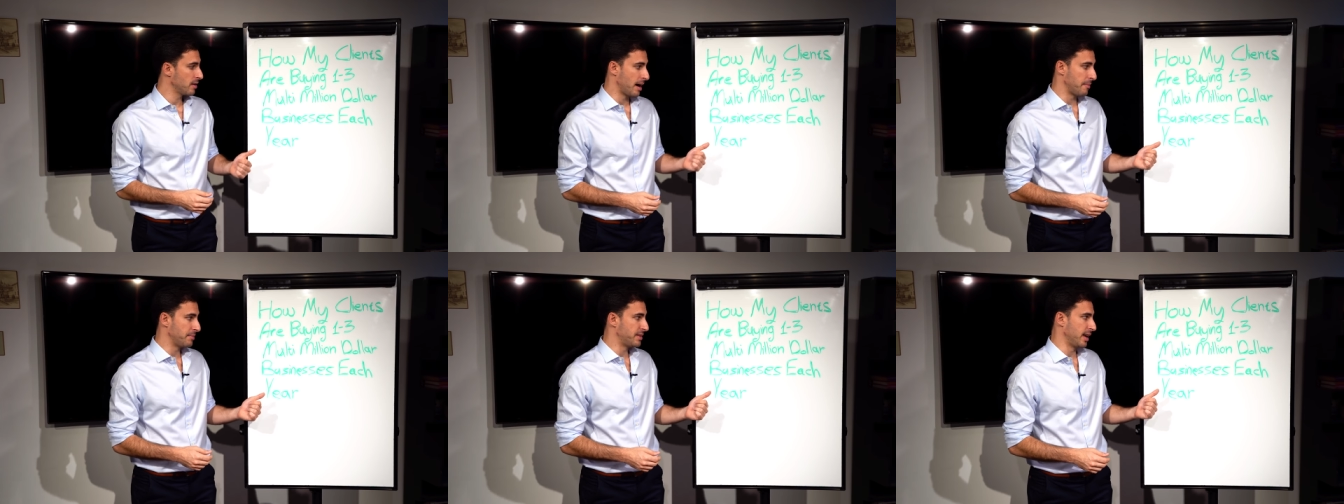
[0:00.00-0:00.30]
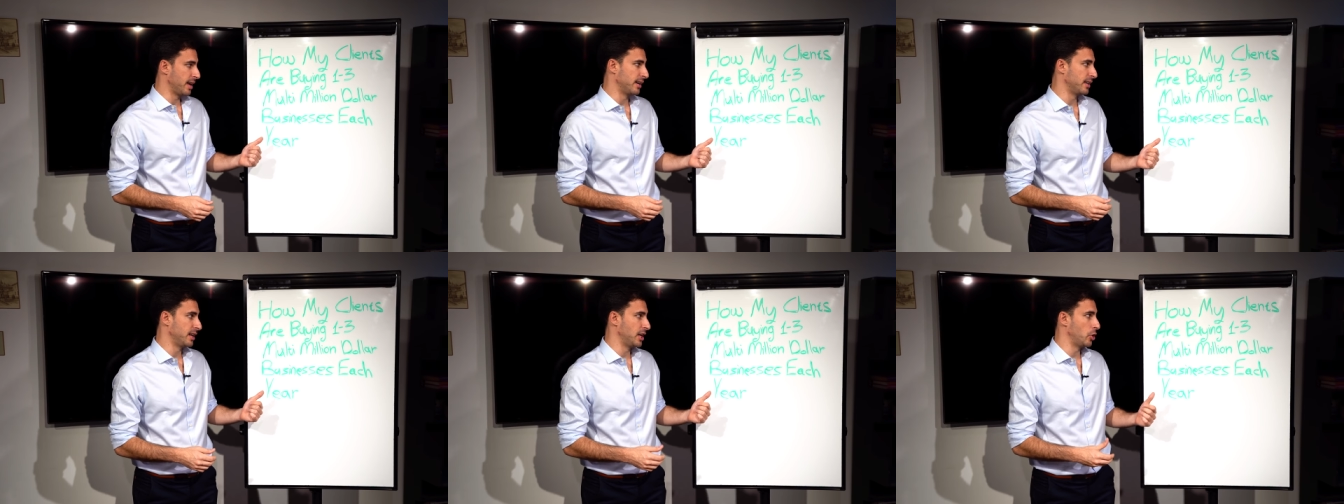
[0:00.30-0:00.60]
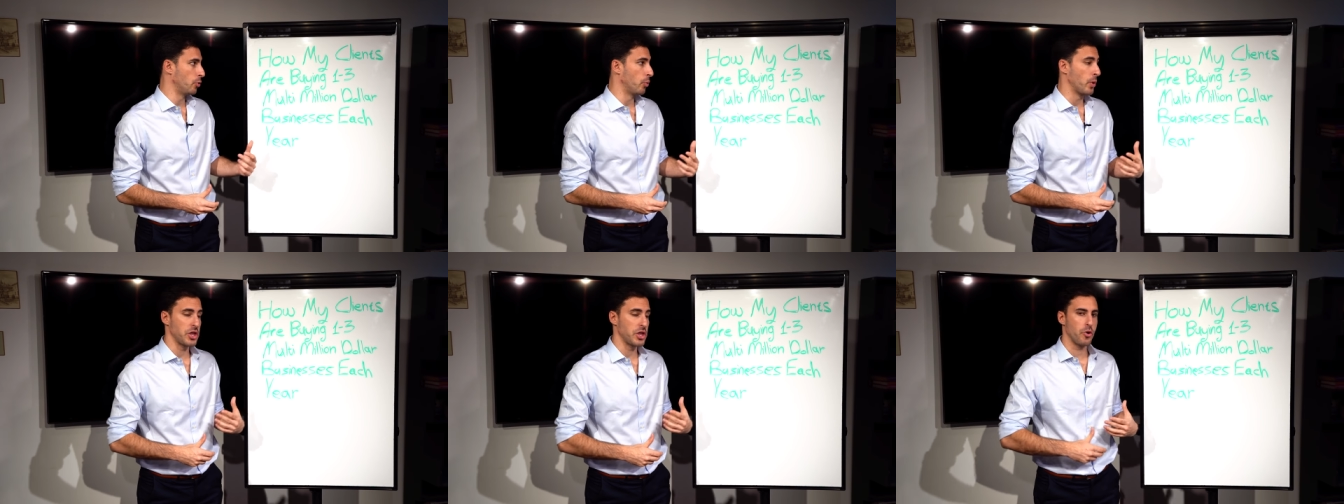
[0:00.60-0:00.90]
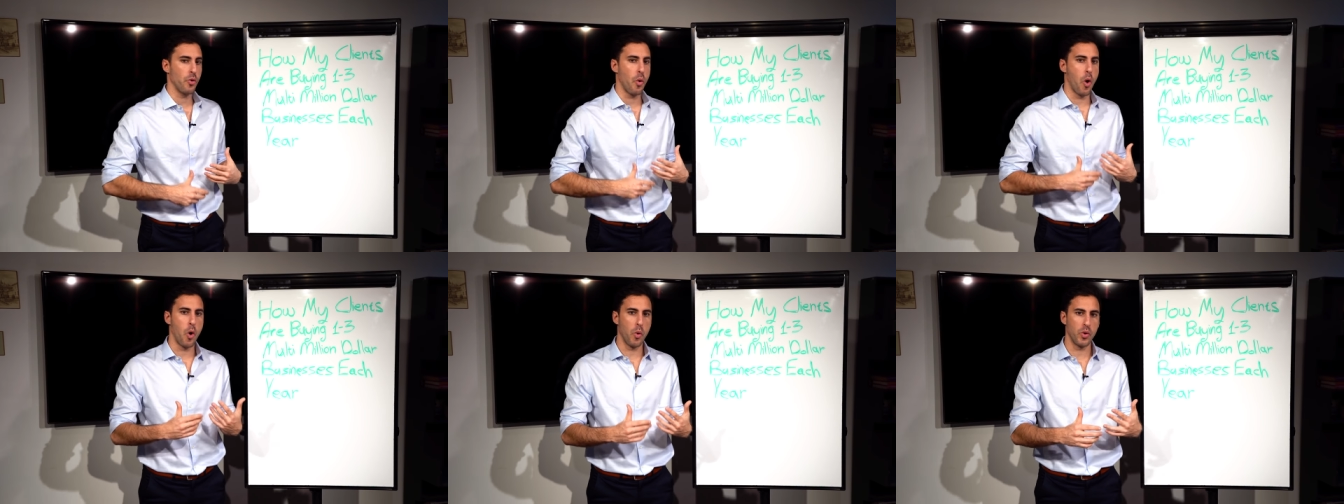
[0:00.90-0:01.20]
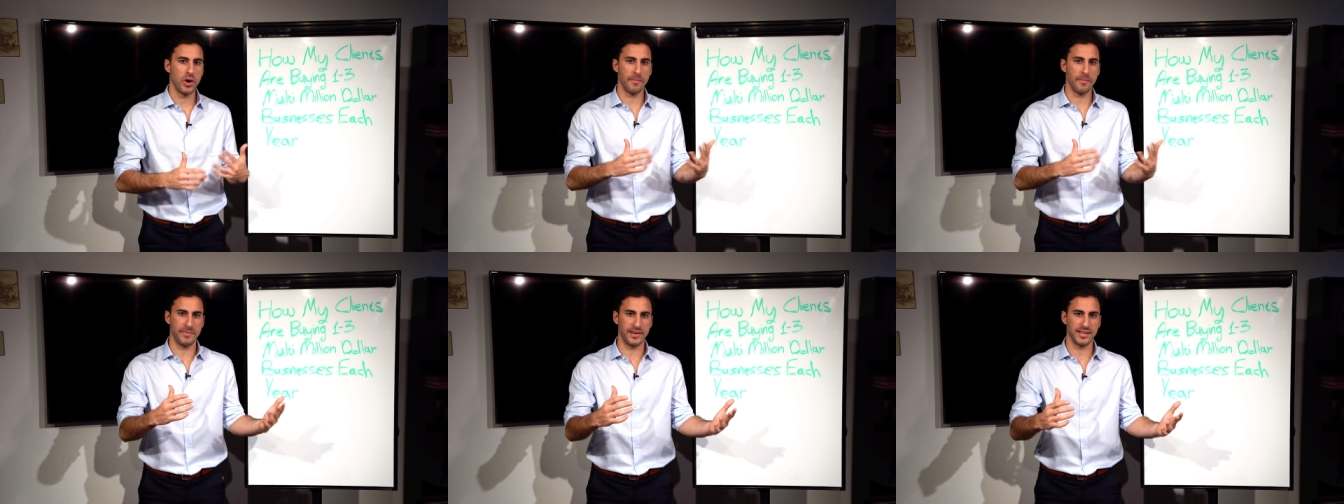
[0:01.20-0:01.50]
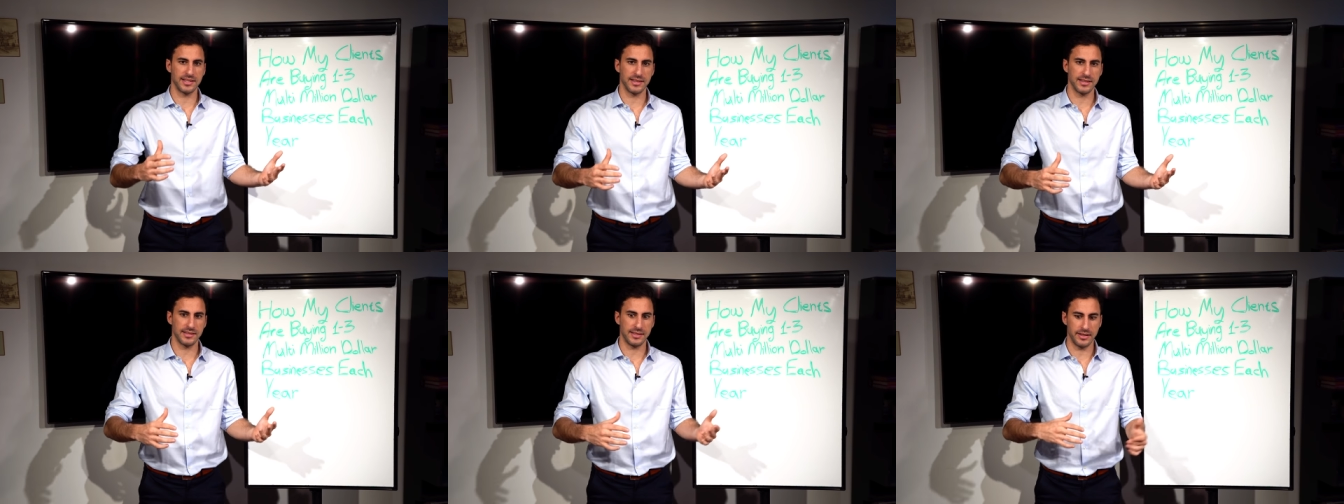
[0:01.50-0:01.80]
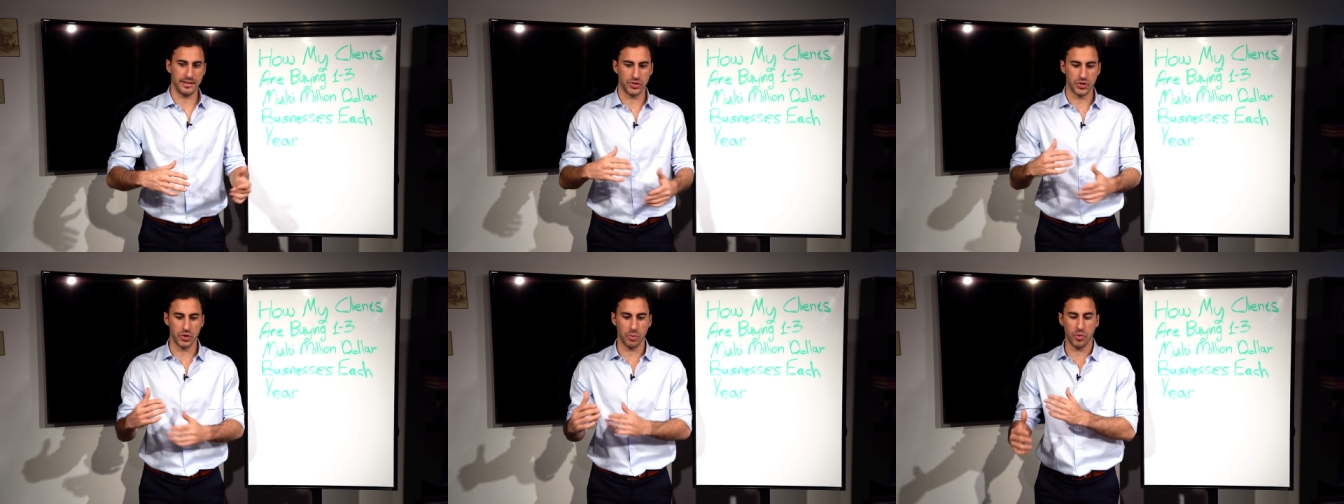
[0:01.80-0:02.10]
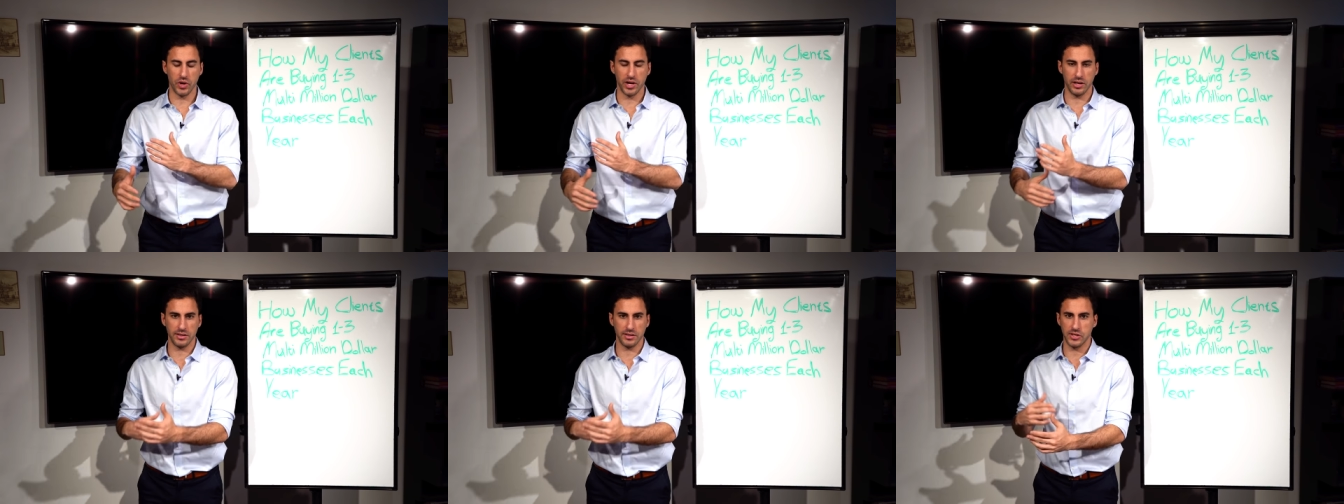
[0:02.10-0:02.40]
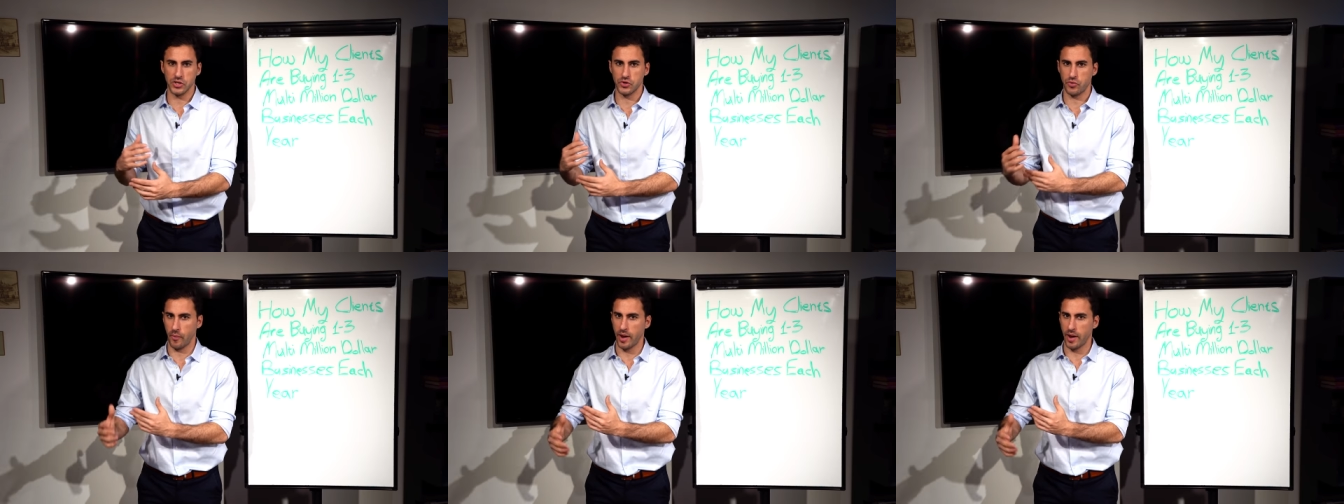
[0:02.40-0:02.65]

I'm telling you, when you own a business and someone else is